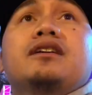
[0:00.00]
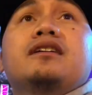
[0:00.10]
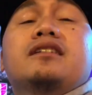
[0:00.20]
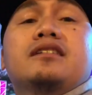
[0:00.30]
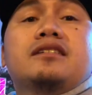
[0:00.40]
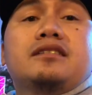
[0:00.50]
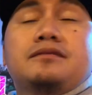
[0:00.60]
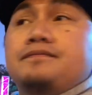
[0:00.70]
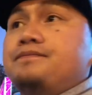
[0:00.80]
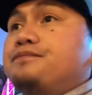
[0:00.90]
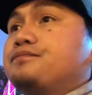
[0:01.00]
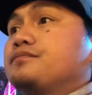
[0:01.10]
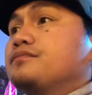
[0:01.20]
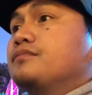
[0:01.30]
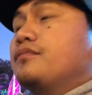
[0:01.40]
we're gonna
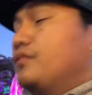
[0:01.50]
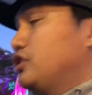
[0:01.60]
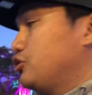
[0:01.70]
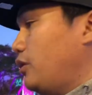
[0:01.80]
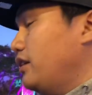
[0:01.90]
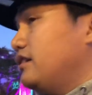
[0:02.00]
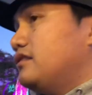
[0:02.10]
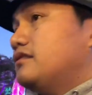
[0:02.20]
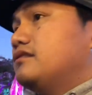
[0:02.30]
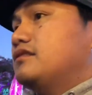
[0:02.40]
try it.